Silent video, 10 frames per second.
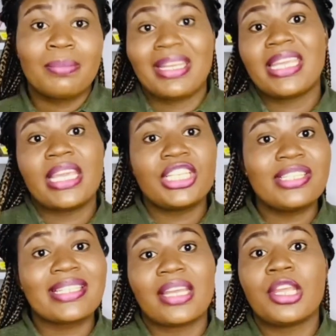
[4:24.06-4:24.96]

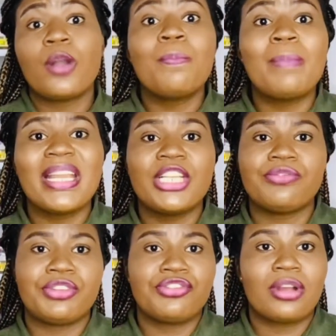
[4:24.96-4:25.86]
Medications can help manage
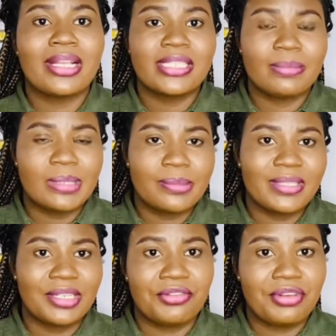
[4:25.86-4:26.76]
withdrawal symptoms
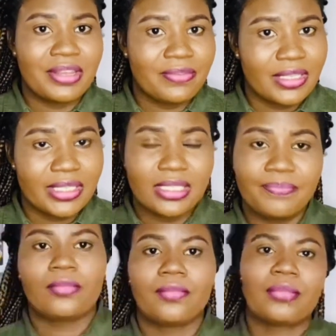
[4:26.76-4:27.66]
and cravings.
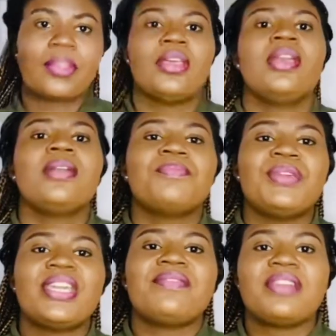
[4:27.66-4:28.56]

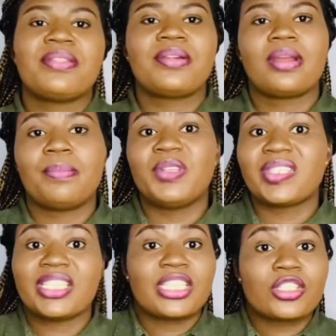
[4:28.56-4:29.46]
Behavior therapy, such
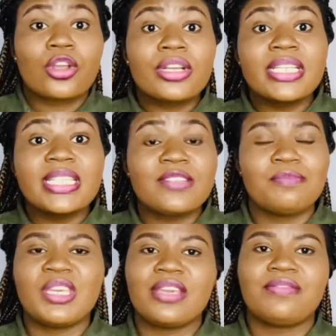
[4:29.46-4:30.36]
as cognitive
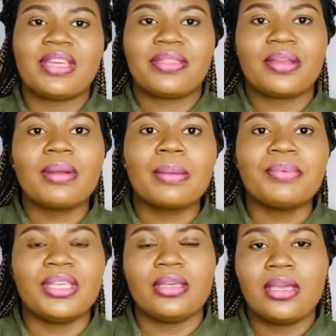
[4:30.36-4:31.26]
behavior therapy,
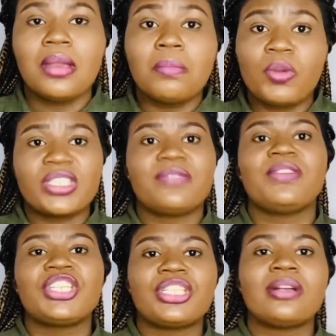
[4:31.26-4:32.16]

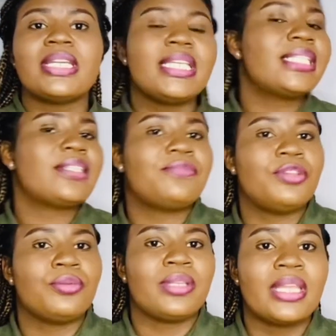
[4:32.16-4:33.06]
motivational interview,
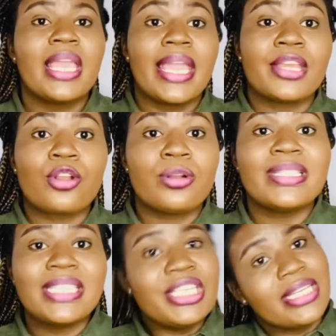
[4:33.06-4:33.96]
and
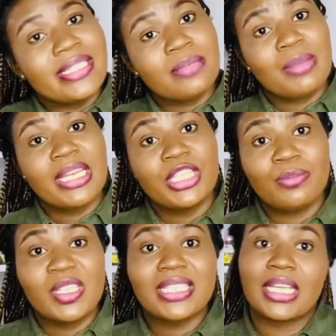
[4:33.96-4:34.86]
contingency management
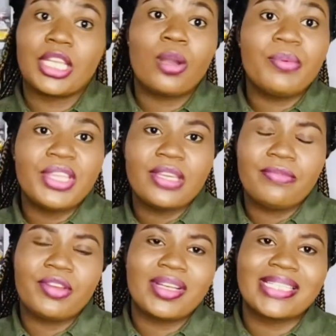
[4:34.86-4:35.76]
can help
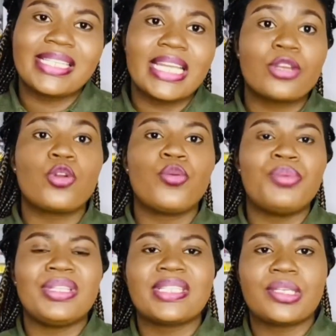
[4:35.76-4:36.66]
individuals learn coping
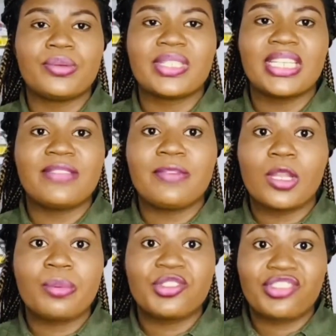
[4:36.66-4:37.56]
skills and develop
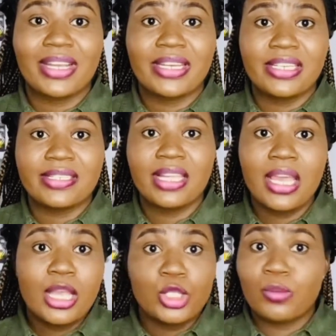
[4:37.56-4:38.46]
strategies
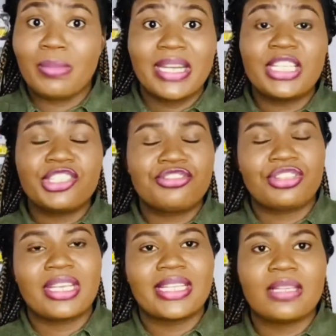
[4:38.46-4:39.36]
to manage
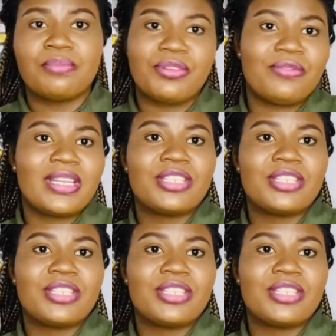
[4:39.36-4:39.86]
triggers and prevent